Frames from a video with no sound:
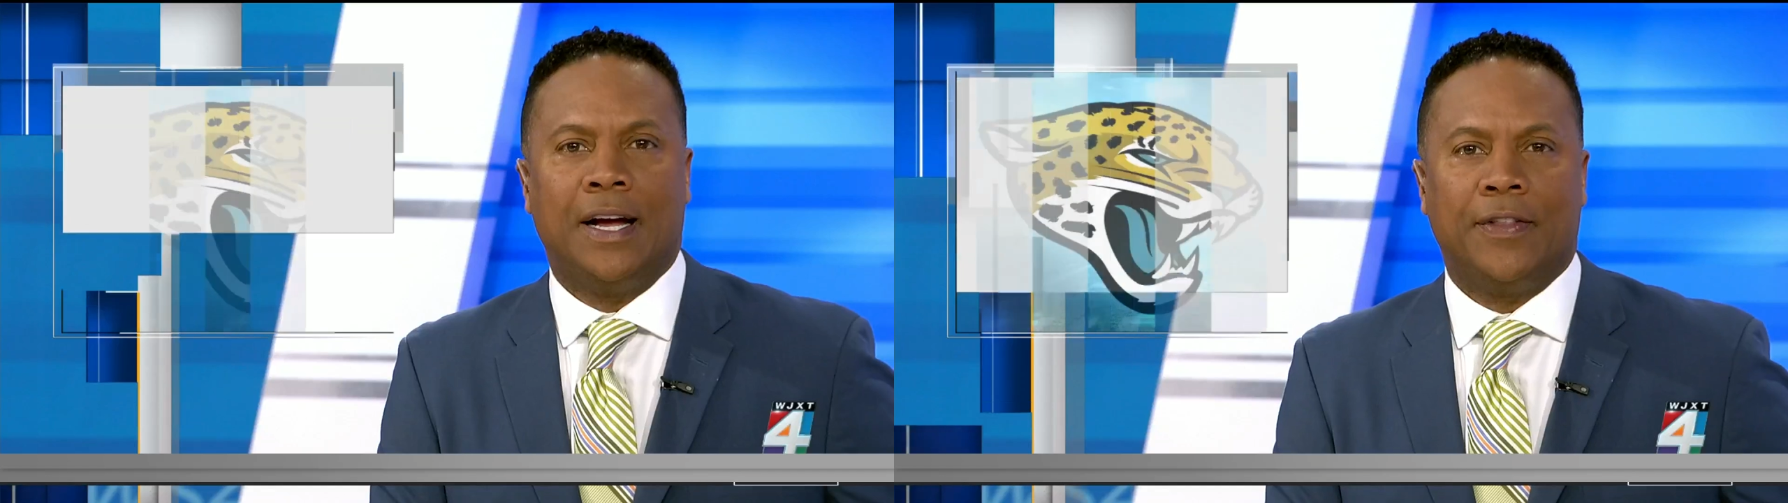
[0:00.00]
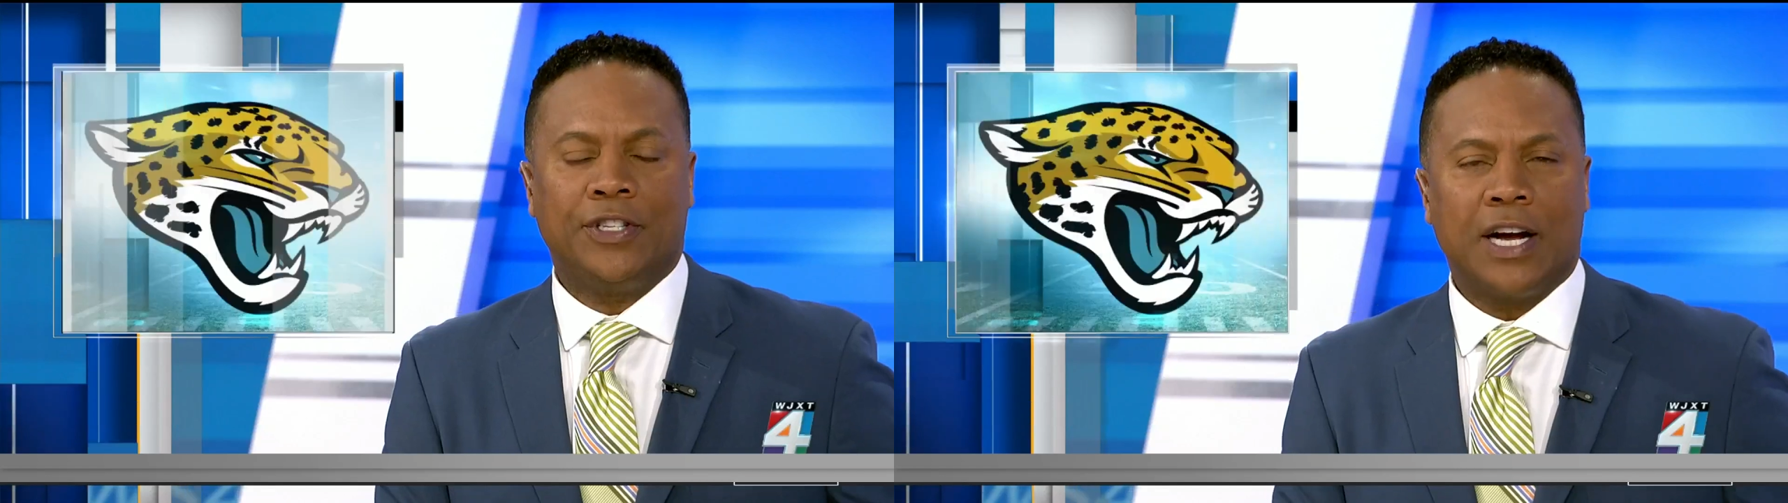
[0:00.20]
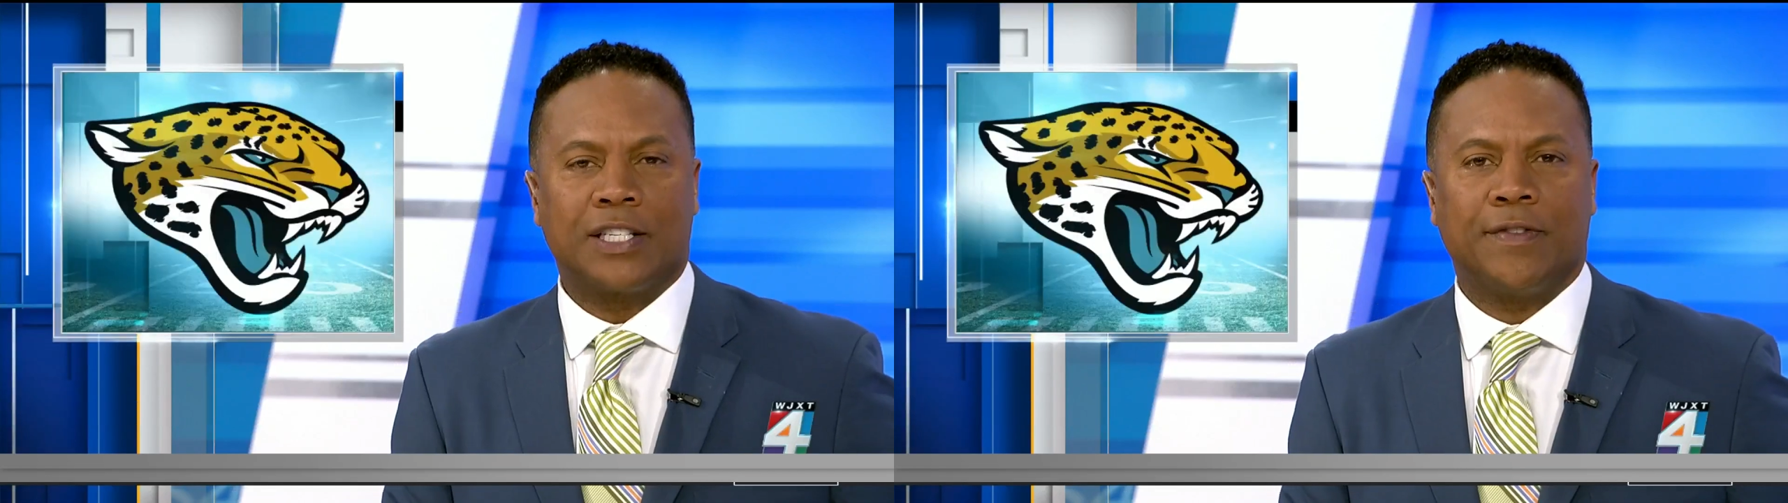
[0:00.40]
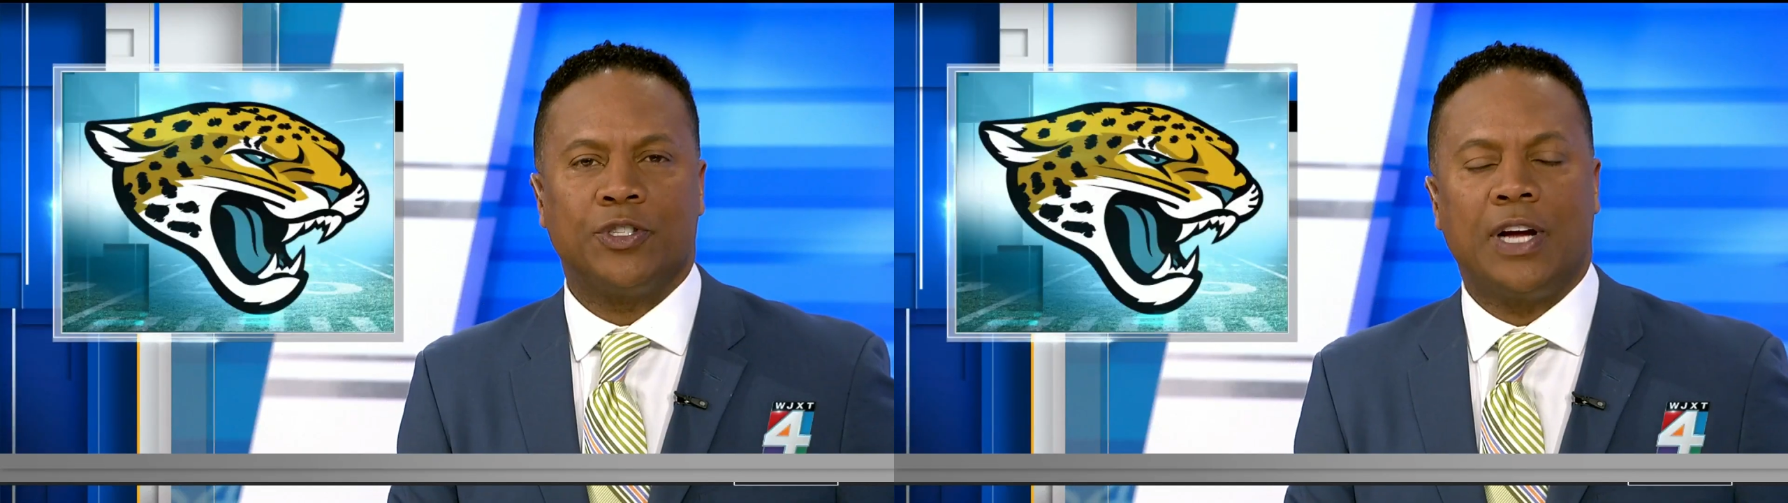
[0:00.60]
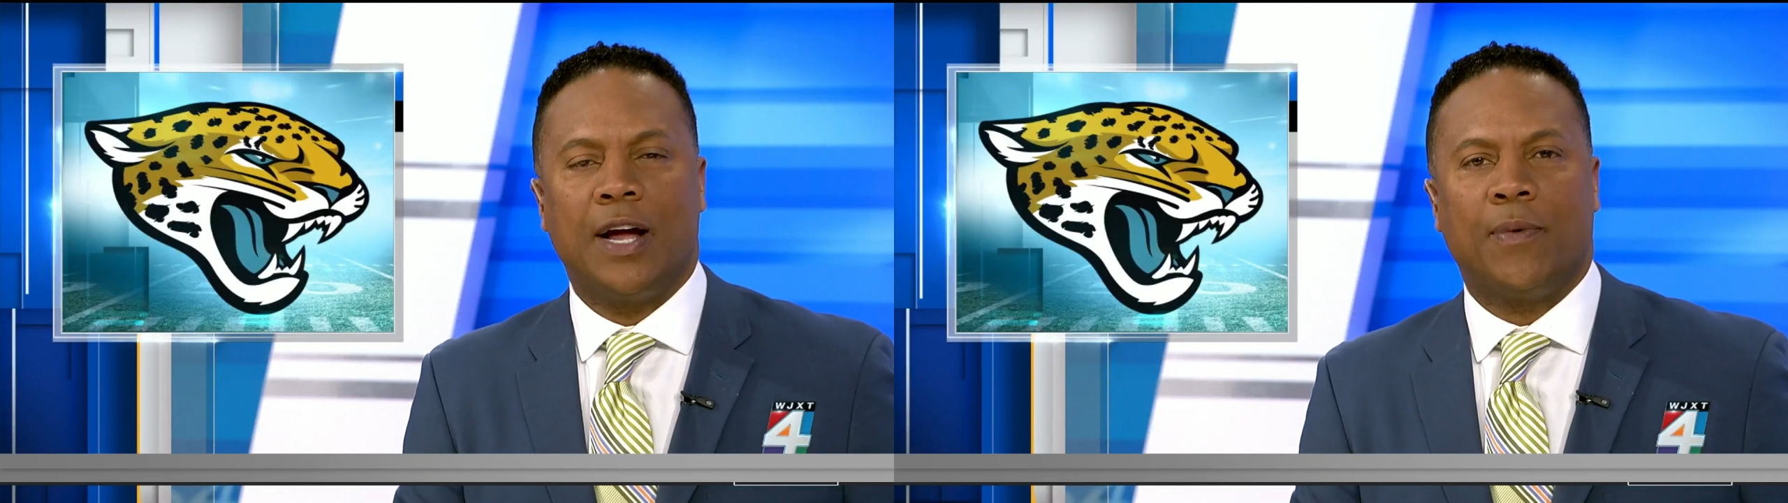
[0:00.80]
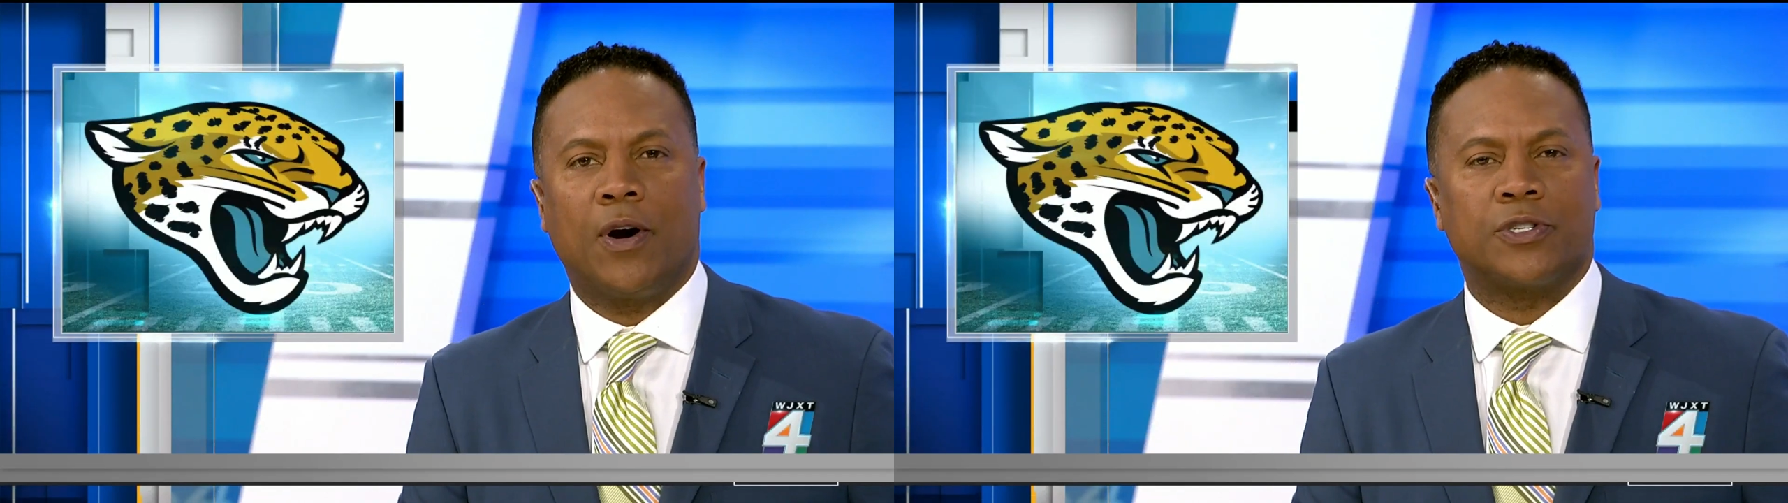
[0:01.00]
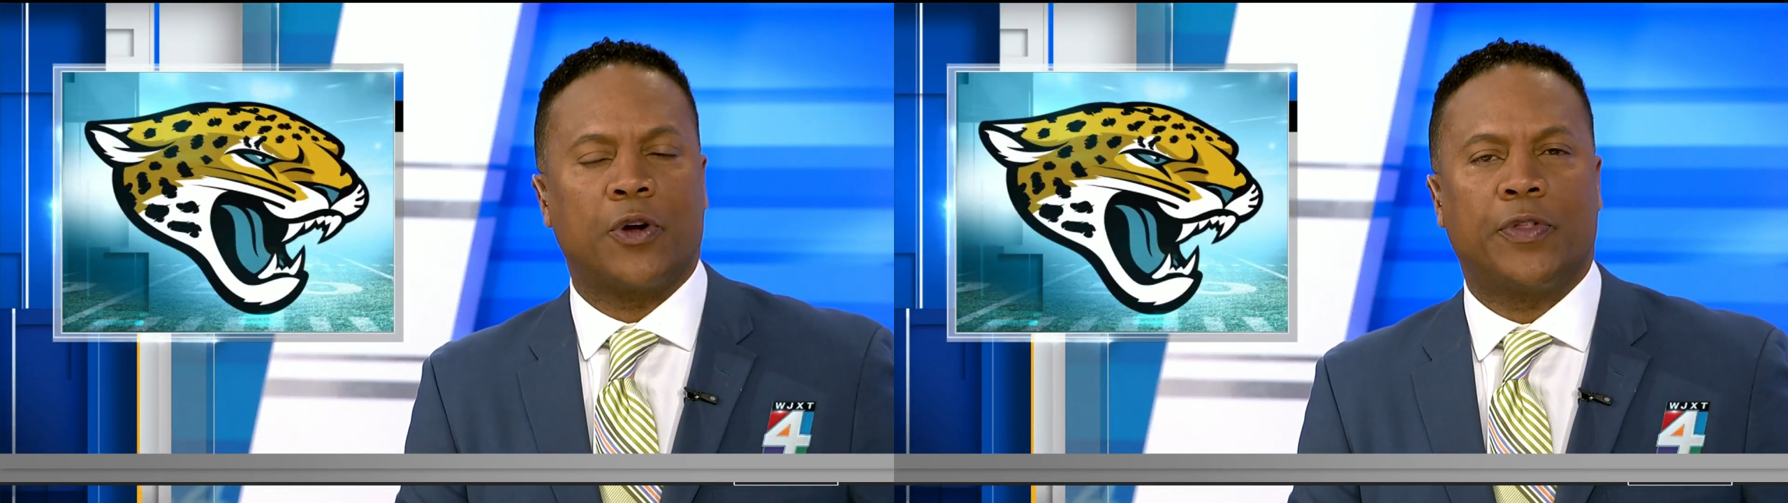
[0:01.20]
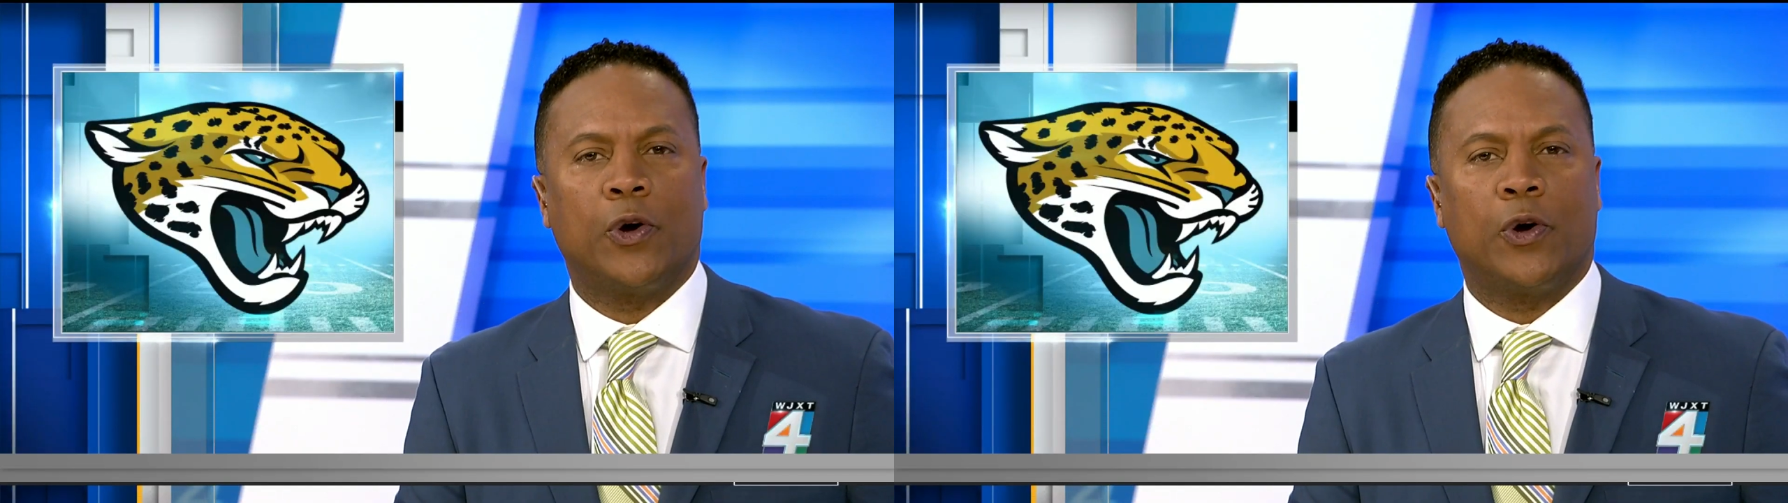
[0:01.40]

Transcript: The Jacksonville Jaguars aren't